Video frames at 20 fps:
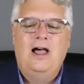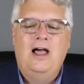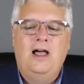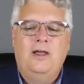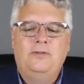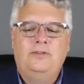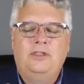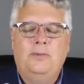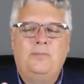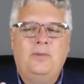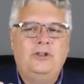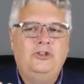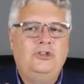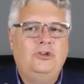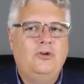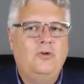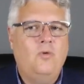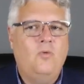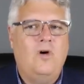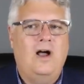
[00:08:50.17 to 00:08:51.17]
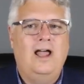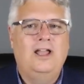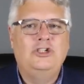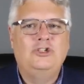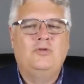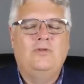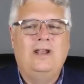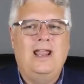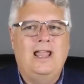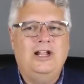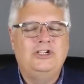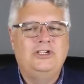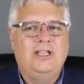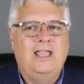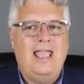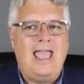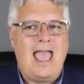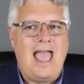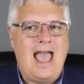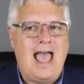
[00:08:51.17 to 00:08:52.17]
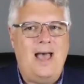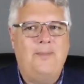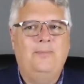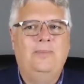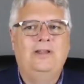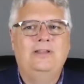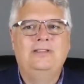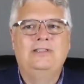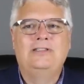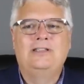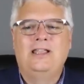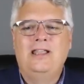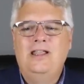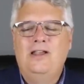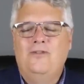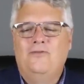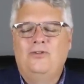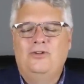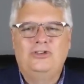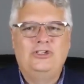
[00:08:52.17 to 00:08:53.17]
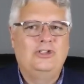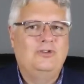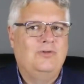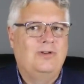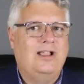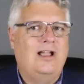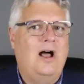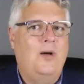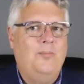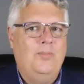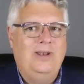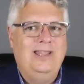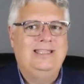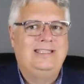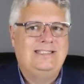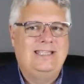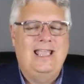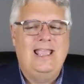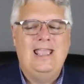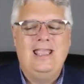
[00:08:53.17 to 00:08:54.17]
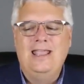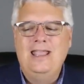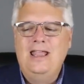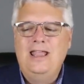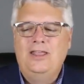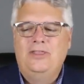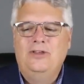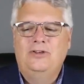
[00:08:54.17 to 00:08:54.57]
But do watch what actually happens versus what companies say.